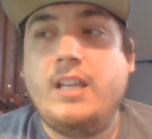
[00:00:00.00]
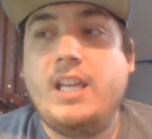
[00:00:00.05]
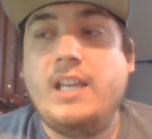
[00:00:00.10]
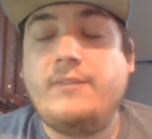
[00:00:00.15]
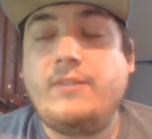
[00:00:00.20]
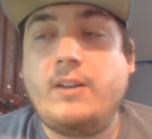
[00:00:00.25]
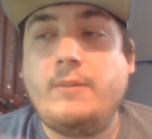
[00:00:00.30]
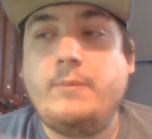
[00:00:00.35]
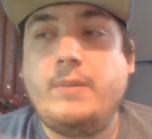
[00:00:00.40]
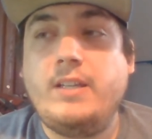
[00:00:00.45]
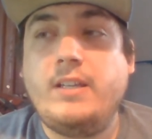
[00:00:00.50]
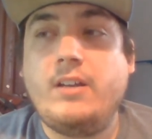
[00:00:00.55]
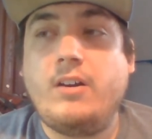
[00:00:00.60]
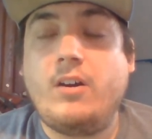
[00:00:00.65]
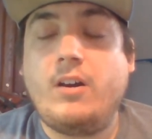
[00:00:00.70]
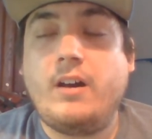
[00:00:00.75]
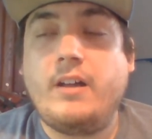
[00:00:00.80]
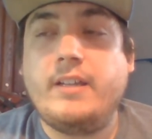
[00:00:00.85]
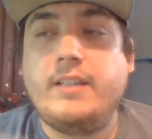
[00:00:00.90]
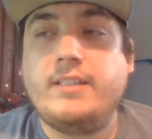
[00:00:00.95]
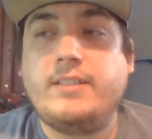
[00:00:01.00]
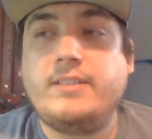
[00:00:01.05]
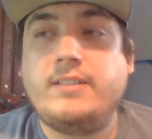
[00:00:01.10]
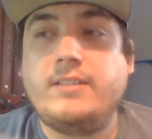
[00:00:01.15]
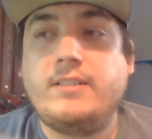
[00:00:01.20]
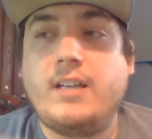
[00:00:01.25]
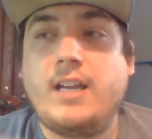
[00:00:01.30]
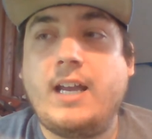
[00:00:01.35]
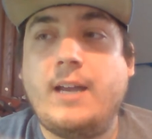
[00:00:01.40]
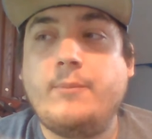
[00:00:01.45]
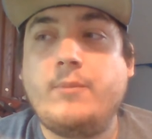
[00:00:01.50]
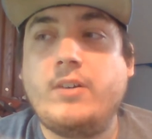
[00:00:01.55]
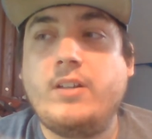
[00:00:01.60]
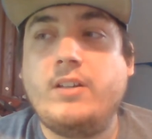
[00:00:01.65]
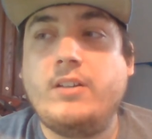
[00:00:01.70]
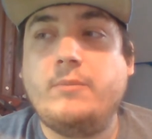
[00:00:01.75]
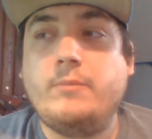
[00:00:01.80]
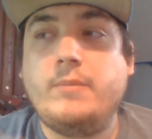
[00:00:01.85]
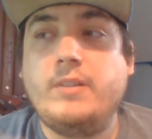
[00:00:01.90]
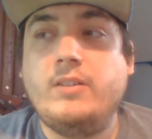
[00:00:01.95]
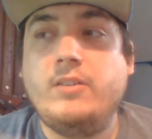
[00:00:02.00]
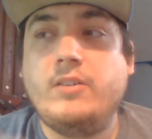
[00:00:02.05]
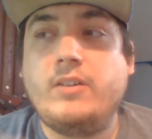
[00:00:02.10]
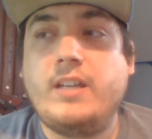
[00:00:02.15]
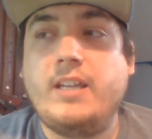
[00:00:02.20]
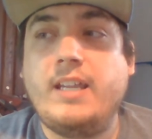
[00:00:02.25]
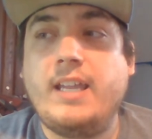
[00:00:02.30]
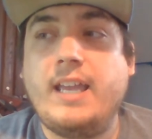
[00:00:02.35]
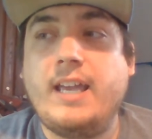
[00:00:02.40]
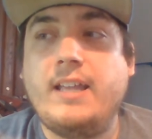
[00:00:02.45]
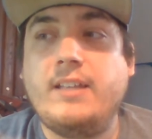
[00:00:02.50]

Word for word: if I'm being honest, I'm gonna be looking